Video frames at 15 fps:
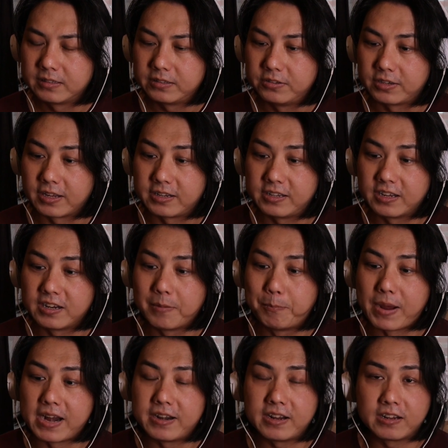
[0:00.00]
You can hear the
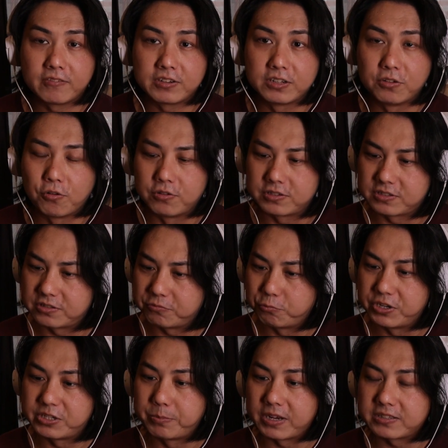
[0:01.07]
bending of the notes,
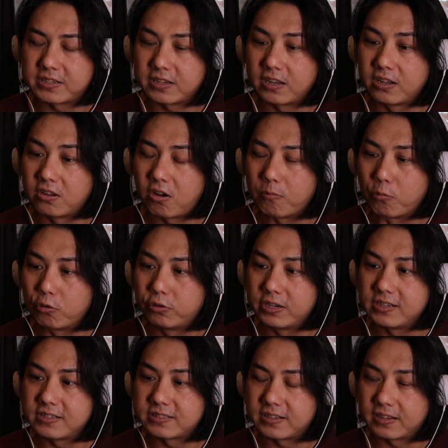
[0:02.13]
which makes it a lot more
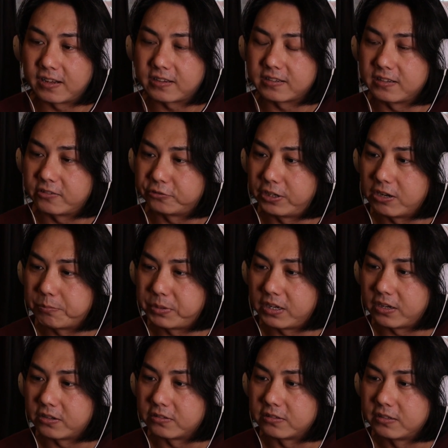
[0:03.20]
realistic, like a real
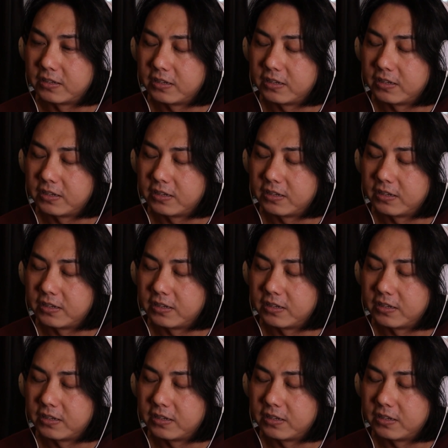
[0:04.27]
piano.